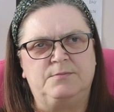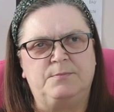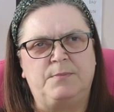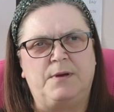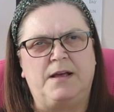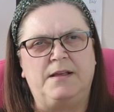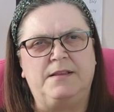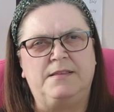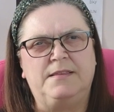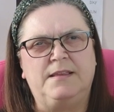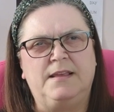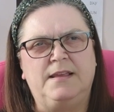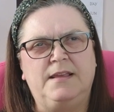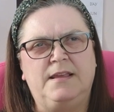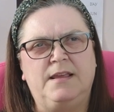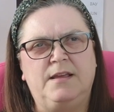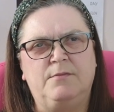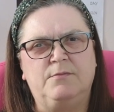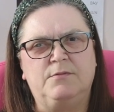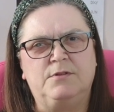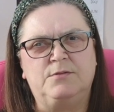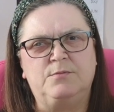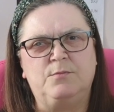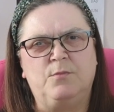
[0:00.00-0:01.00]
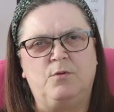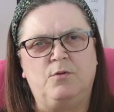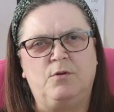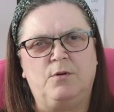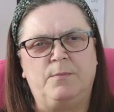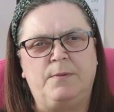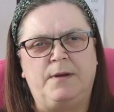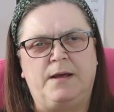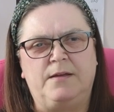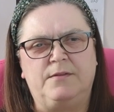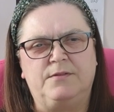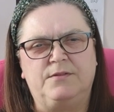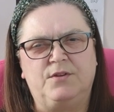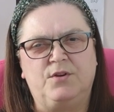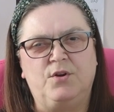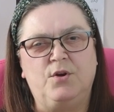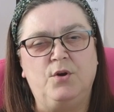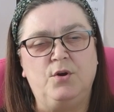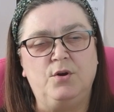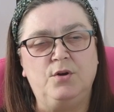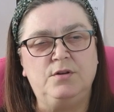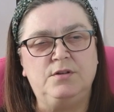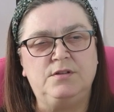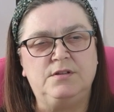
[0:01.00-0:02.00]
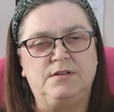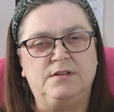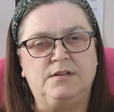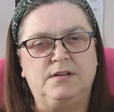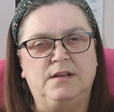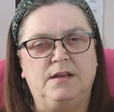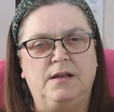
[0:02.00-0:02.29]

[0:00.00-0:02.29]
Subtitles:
But I think it was more about the hood.